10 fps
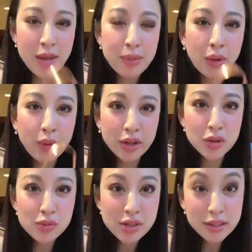but what
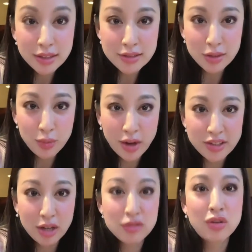you really need to
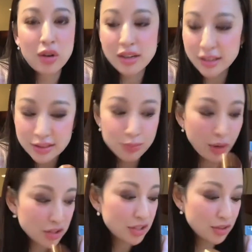watch out for is
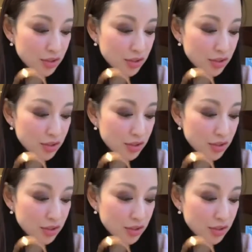brushing your